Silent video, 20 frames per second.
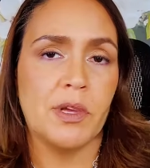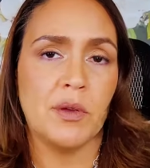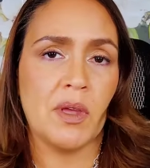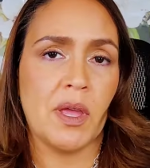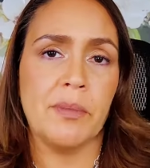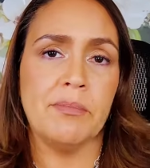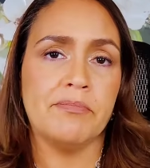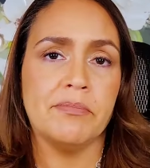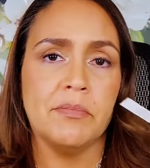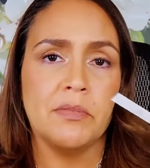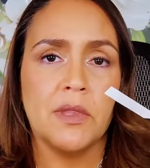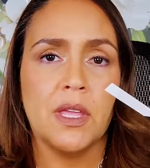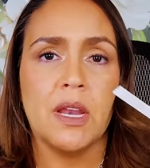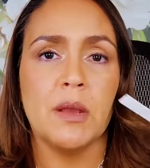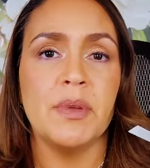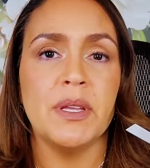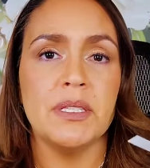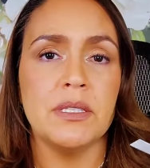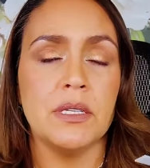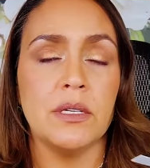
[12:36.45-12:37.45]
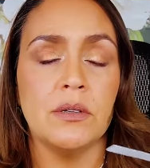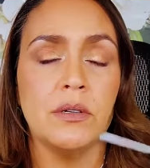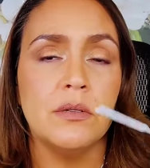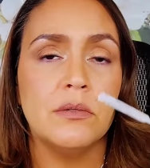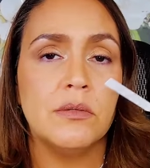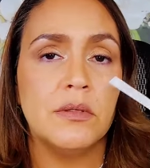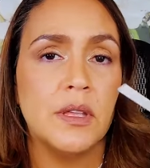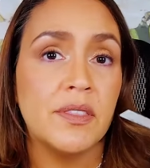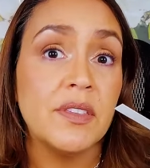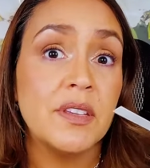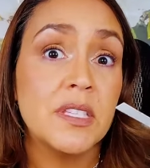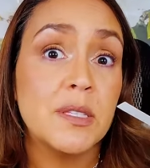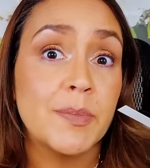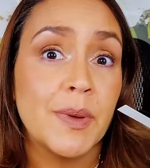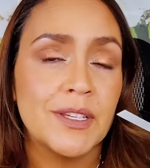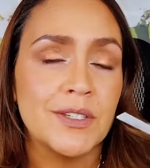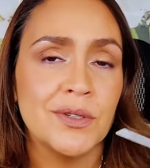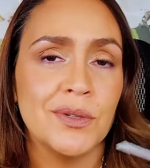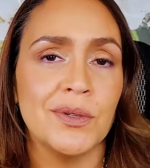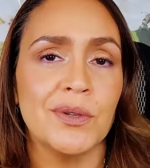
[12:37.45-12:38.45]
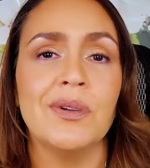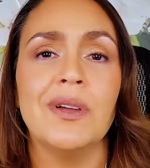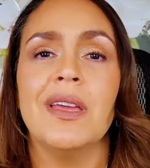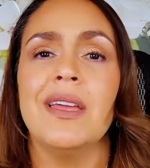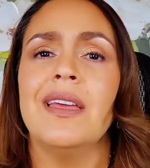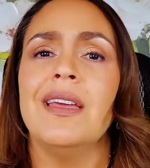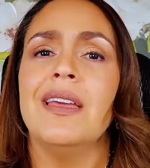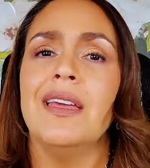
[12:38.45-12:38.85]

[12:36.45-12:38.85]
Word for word: Okay, not a big deal, nothing special.